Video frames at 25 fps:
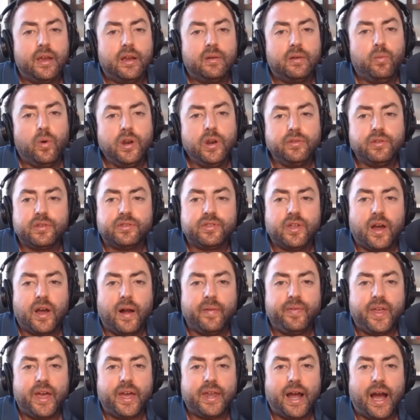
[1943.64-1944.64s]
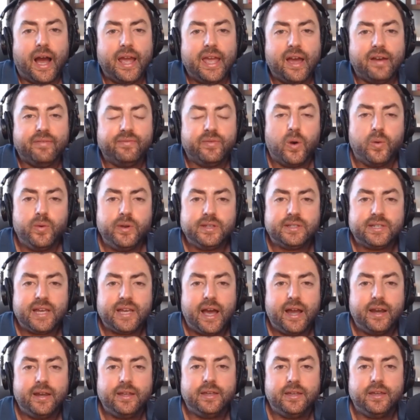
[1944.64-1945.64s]
One other thought that I have always
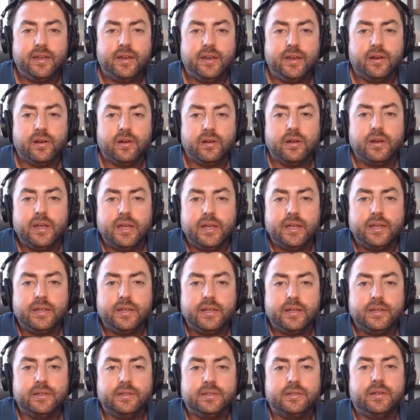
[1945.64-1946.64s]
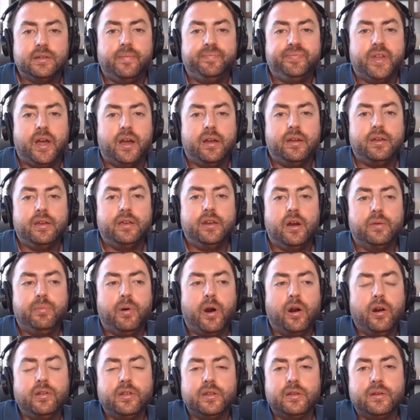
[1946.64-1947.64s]
had here is, you know,
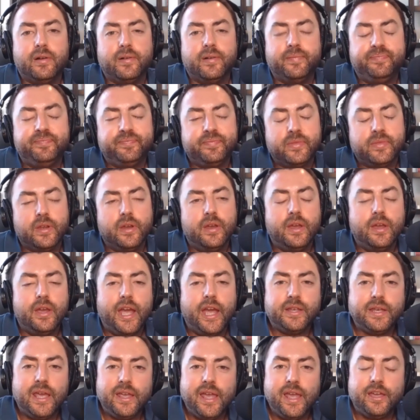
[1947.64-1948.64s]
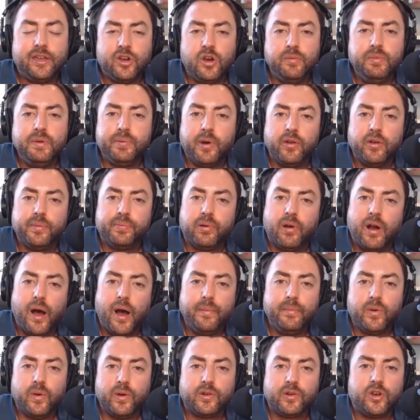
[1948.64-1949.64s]
part of the, it could be part of the
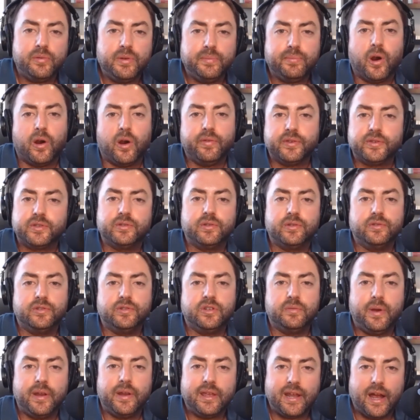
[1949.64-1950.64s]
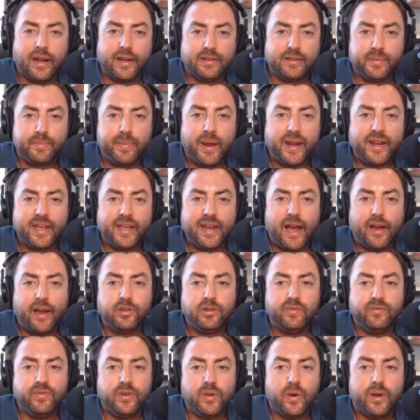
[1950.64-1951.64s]
problem or it could be part of the solution, depending on how
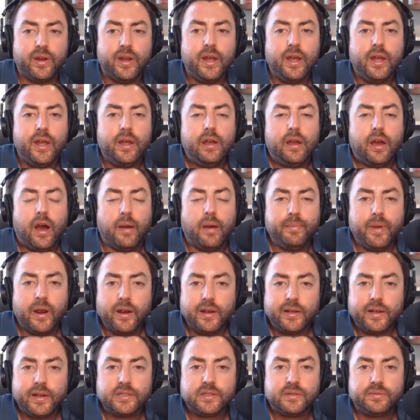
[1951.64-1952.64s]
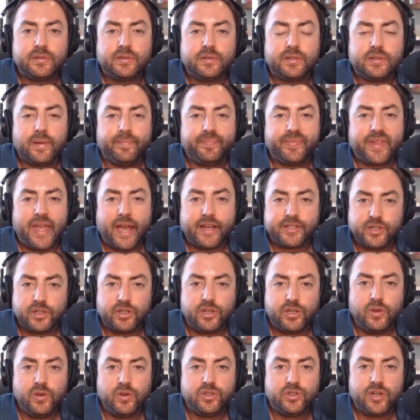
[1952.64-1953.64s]
you view it. America's
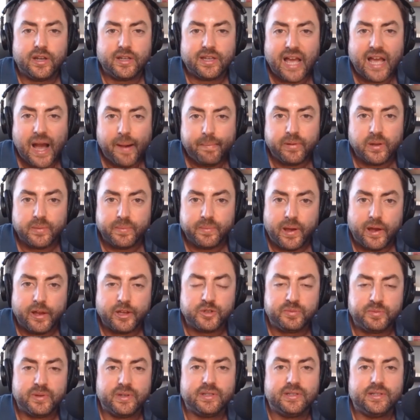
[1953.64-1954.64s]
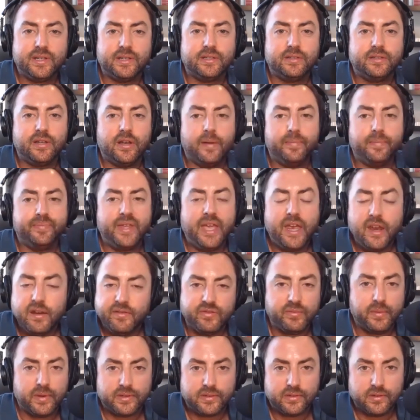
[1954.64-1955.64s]
execution capital punishment system
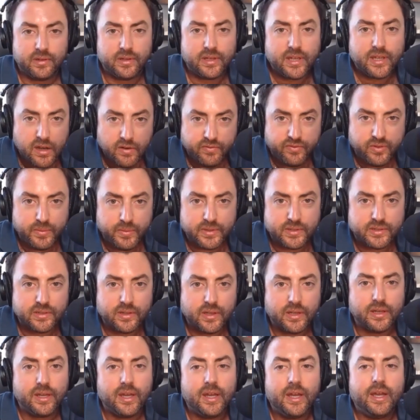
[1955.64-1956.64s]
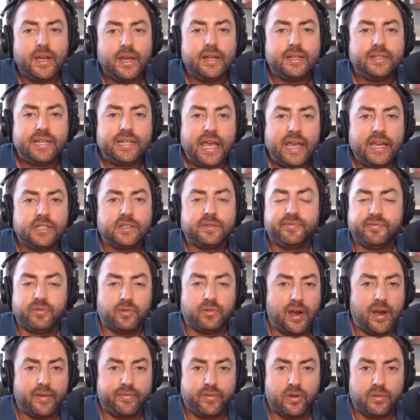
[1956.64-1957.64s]
infamously takes
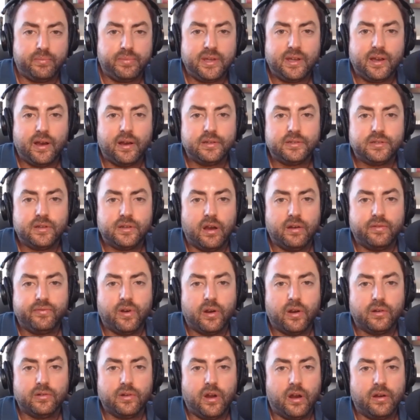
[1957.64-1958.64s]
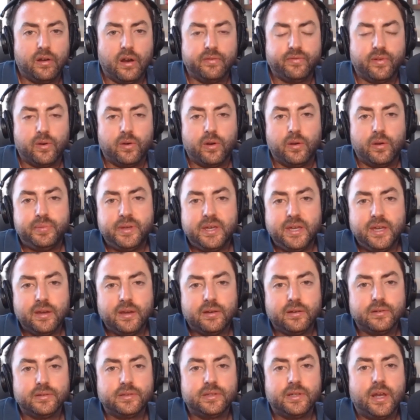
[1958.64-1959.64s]
forever because of our
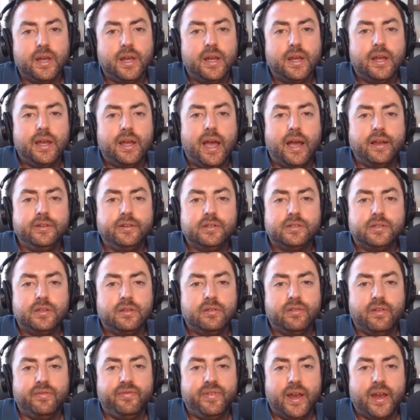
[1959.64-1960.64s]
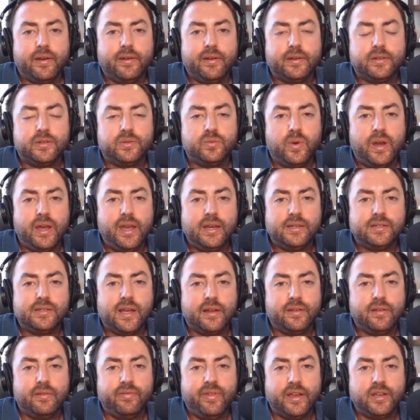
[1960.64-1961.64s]
appeals and just the various ways
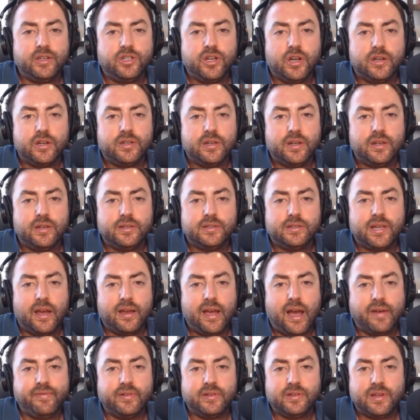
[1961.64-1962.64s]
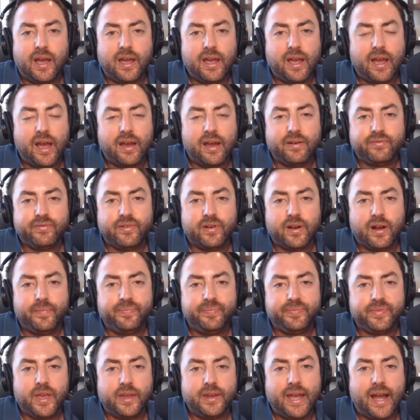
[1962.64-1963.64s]
that judges have
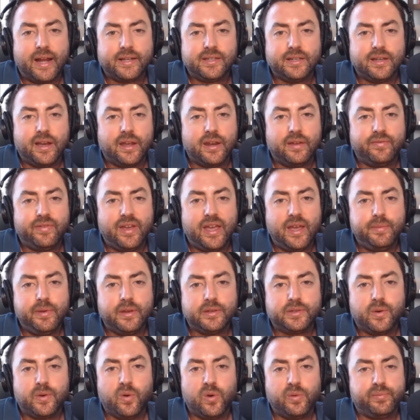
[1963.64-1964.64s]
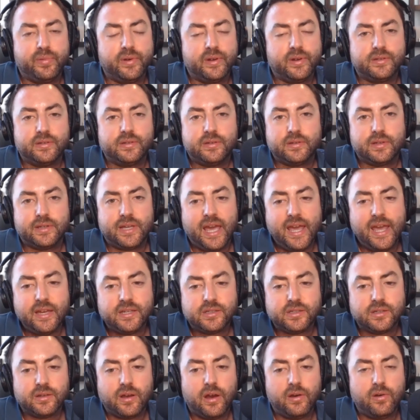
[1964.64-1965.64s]
enacted kind of habeas corpus
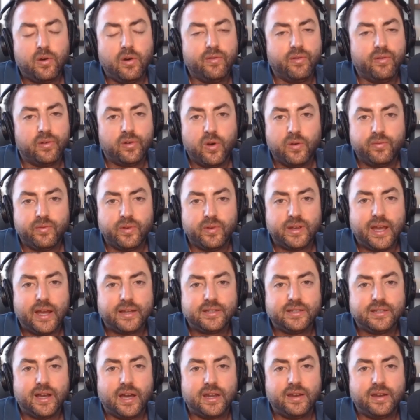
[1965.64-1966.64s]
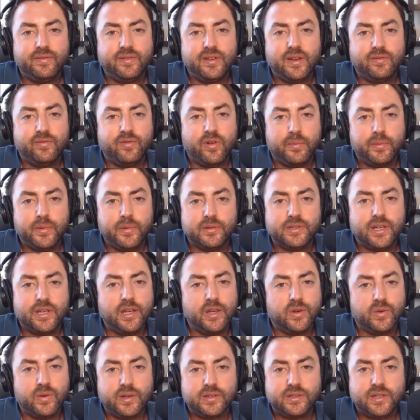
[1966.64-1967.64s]
case law over and over again to kind of give criminals
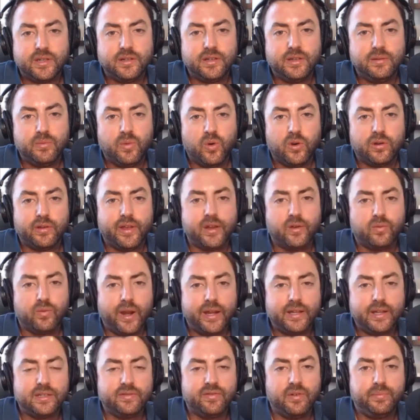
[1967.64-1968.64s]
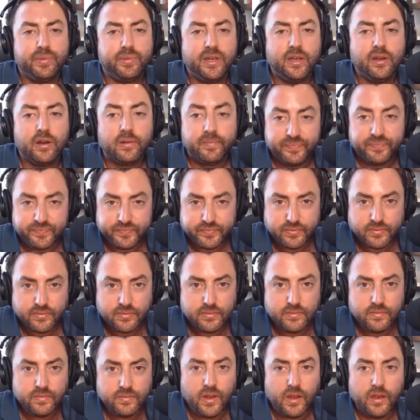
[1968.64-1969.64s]
increasingly more like rights of appeal.
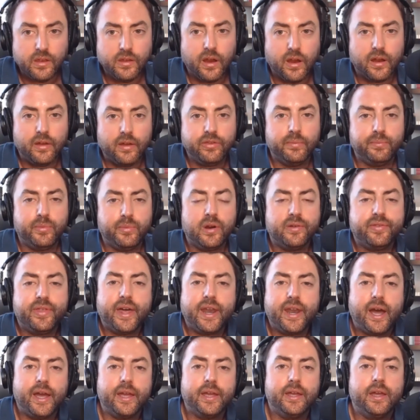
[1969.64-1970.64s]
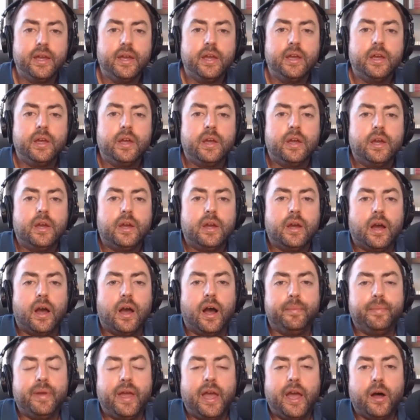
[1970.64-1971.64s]
The book that I
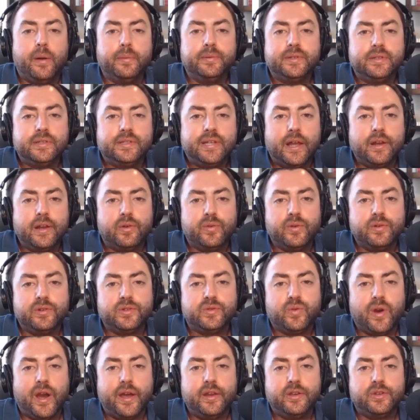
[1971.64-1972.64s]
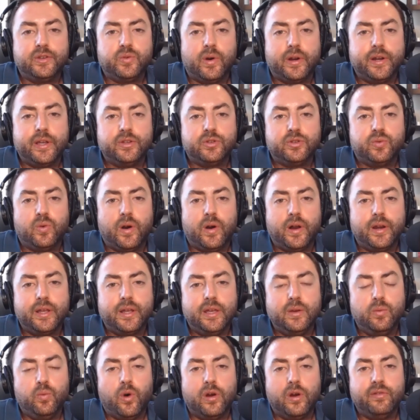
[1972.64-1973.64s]
helped Ted Cruz write in
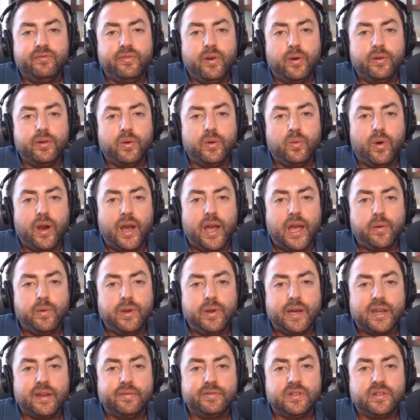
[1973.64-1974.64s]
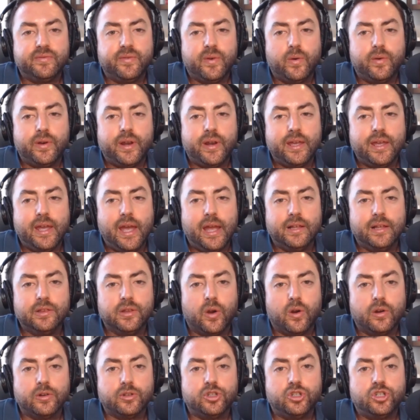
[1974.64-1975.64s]
2020, One Vote Away, we kind of devote a
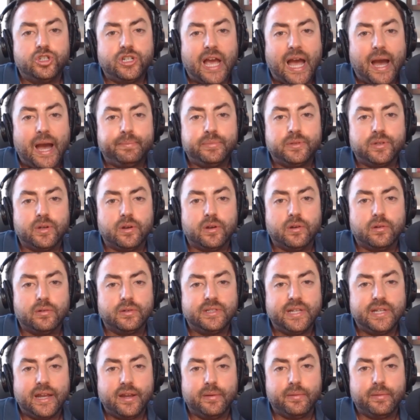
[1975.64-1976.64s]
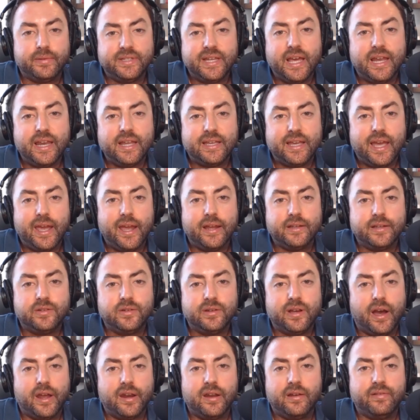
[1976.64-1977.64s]
large chapter dedicated to
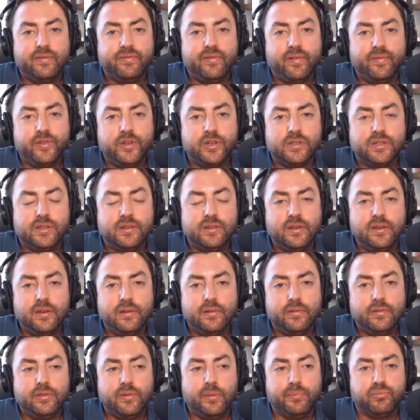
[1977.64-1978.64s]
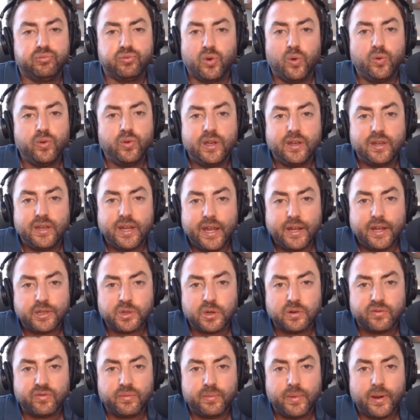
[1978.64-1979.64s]
kind of just the broken
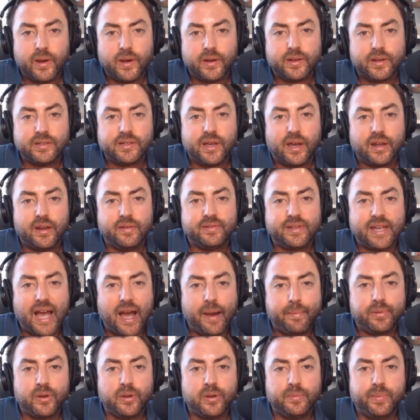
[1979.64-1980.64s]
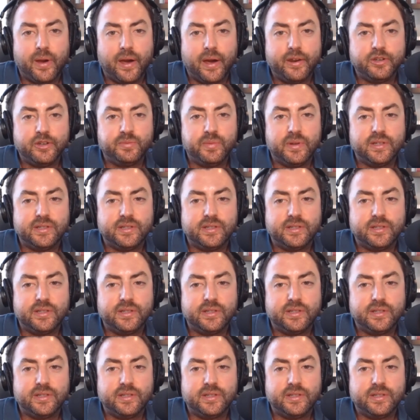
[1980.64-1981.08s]
nature of America's kind of capital punishment